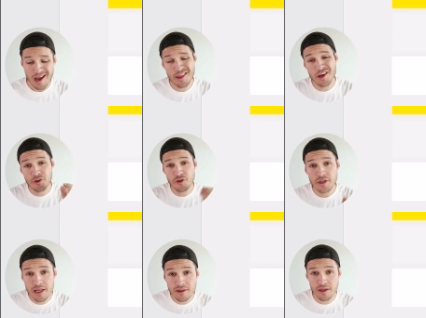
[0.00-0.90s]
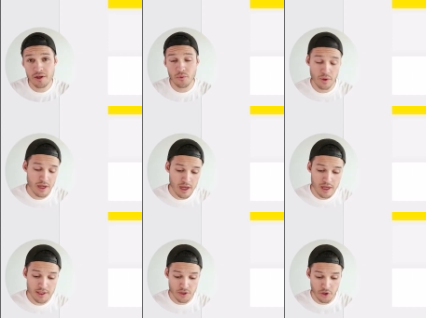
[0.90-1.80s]
And then underneath it,
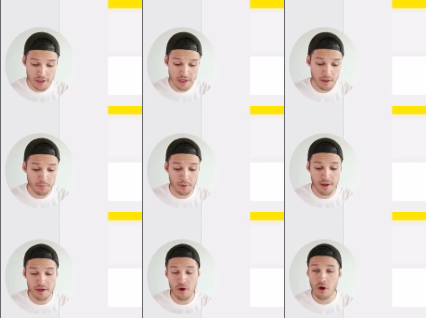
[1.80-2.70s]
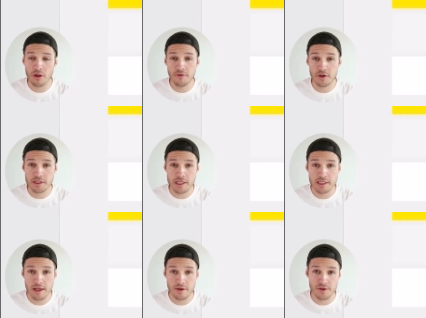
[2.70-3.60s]
we started to implement all of our
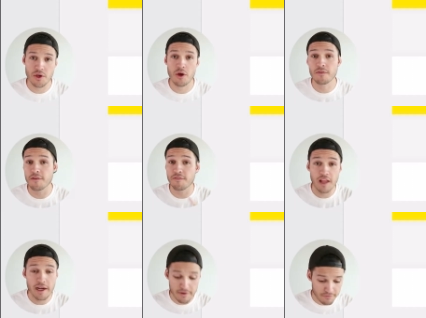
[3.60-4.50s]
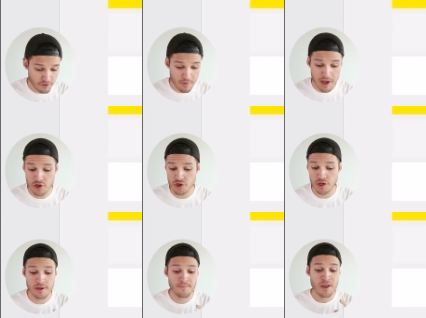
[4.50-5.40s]
details, all of the flight
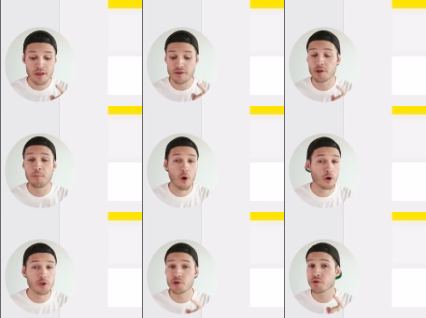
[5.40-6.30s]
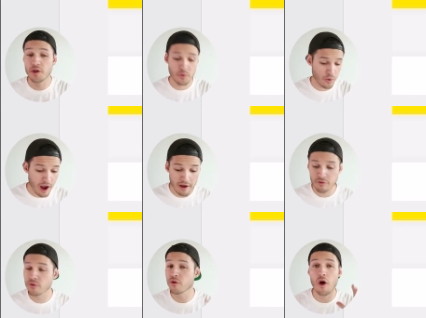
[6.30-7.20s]
information, the departure, the
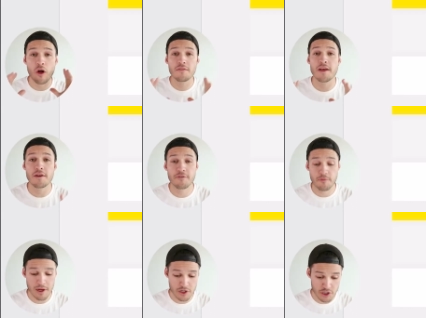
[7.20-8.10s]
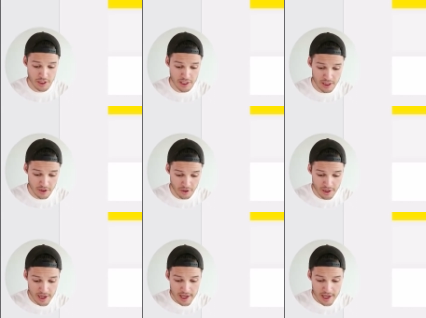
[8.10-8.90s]
arrival, all of that information here